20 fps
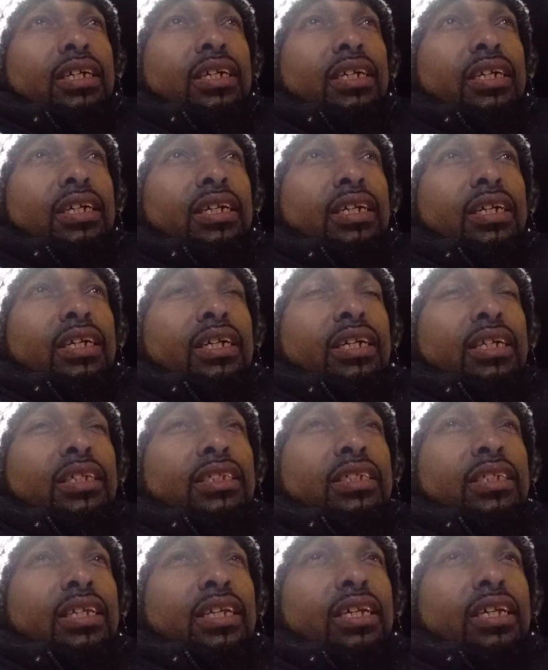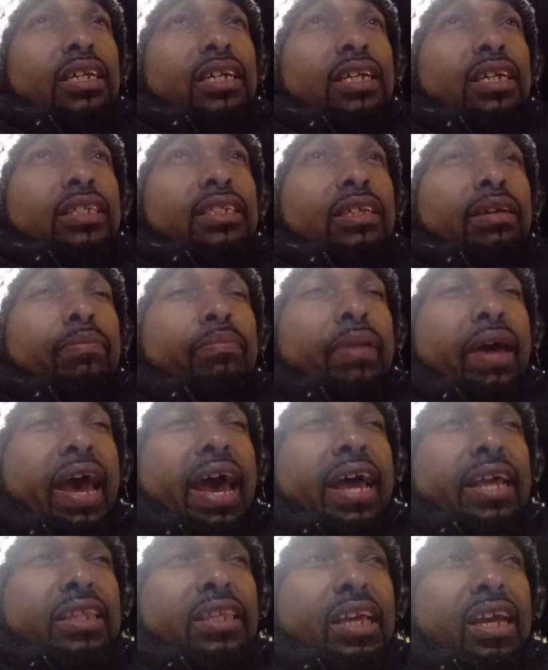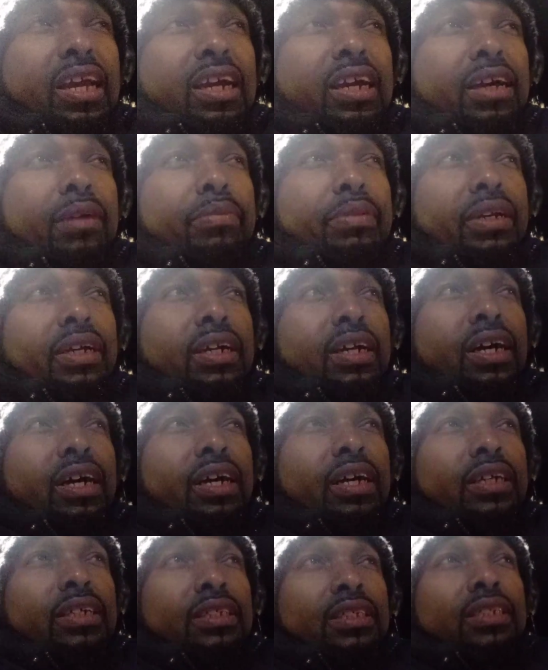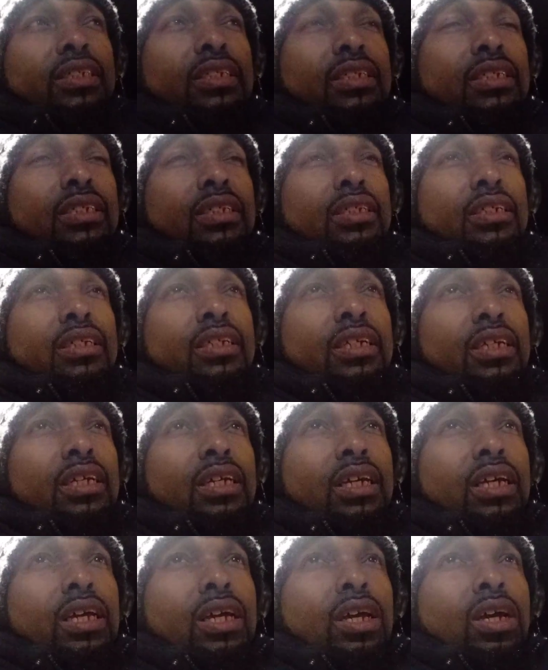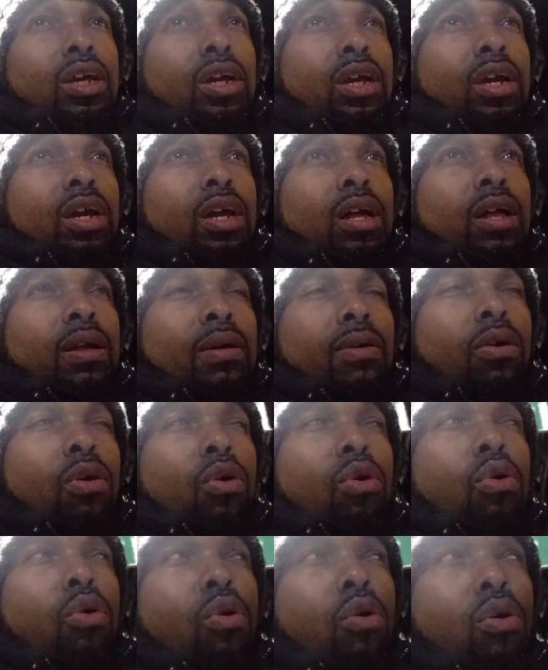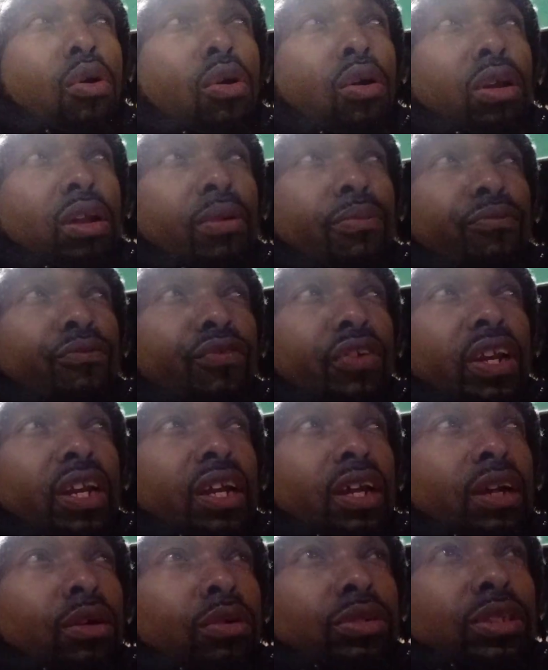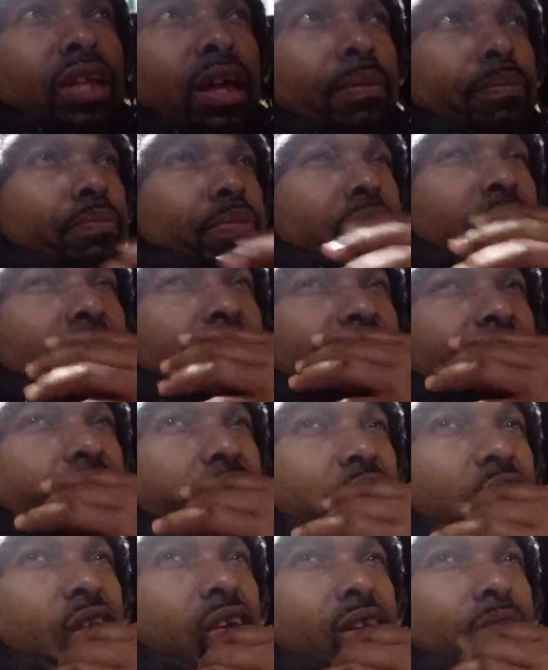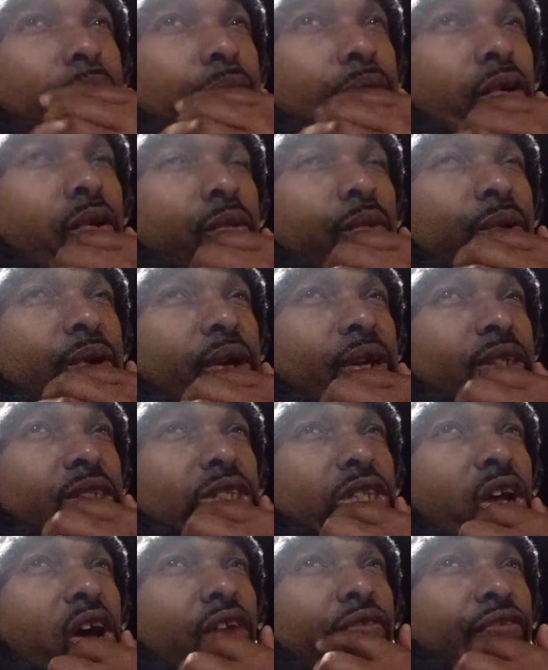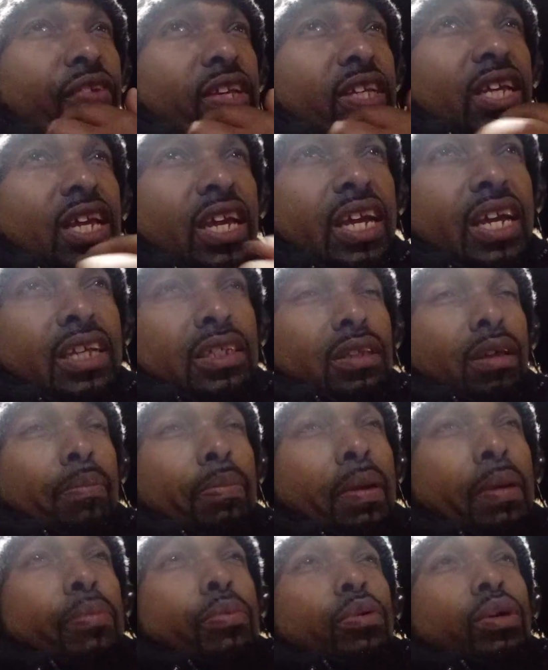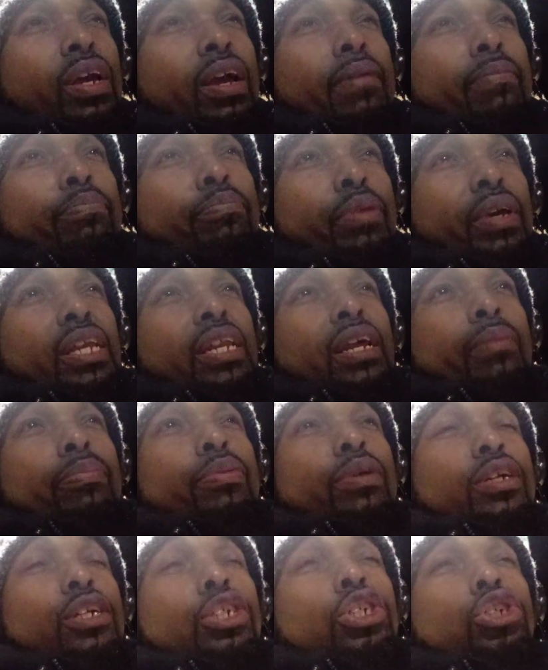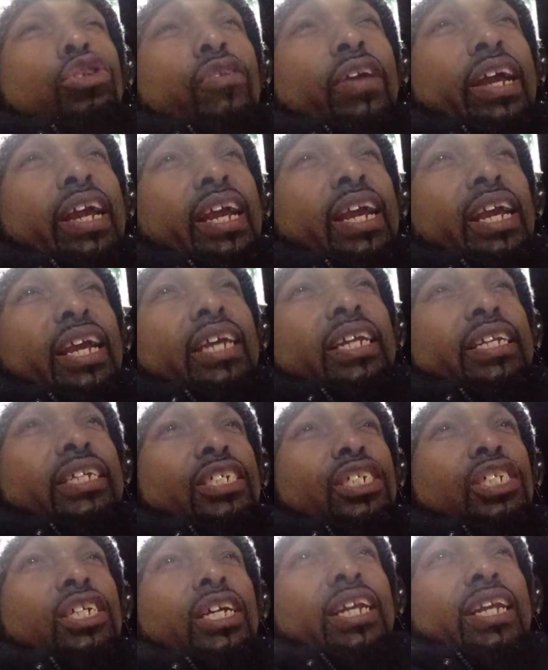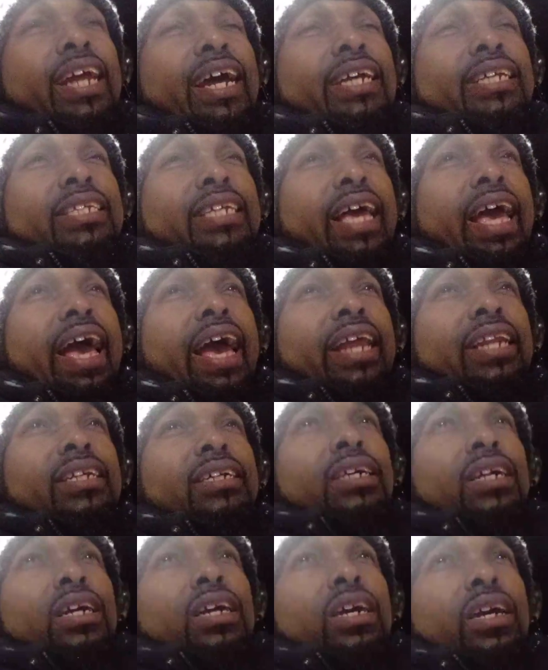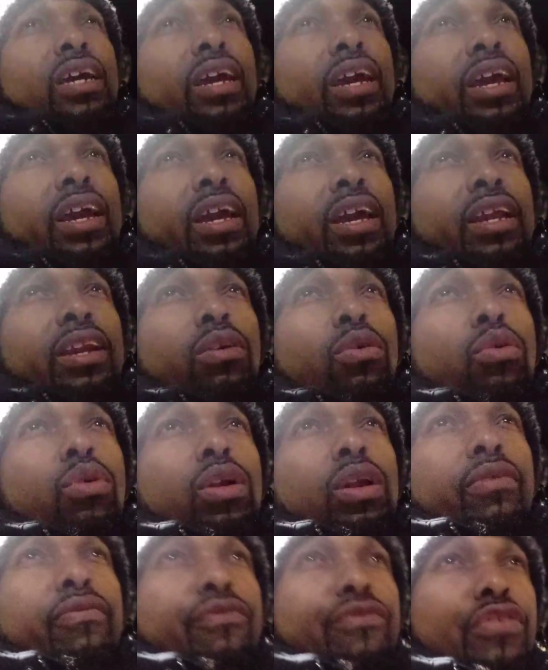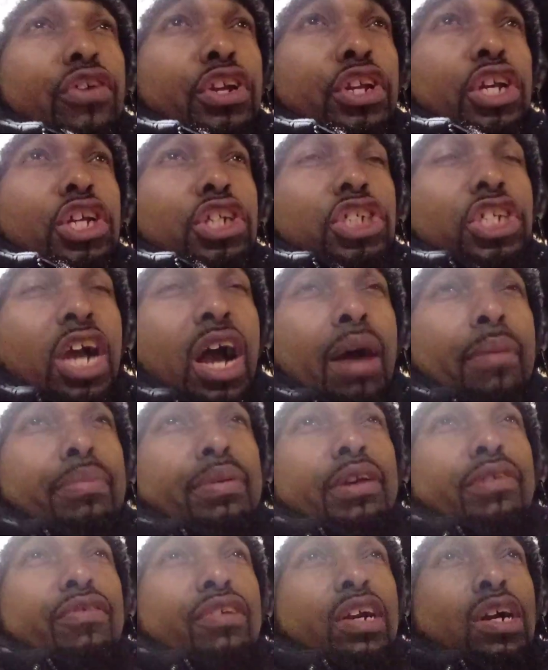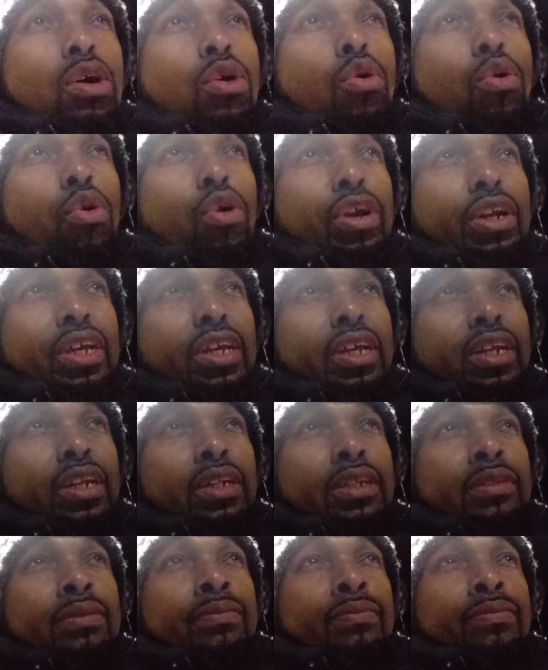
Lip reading: a bad thing because all them videos that been going up on WorldStar for years of people getting beat up on a train and shit like that, and all the footage y'all been recording,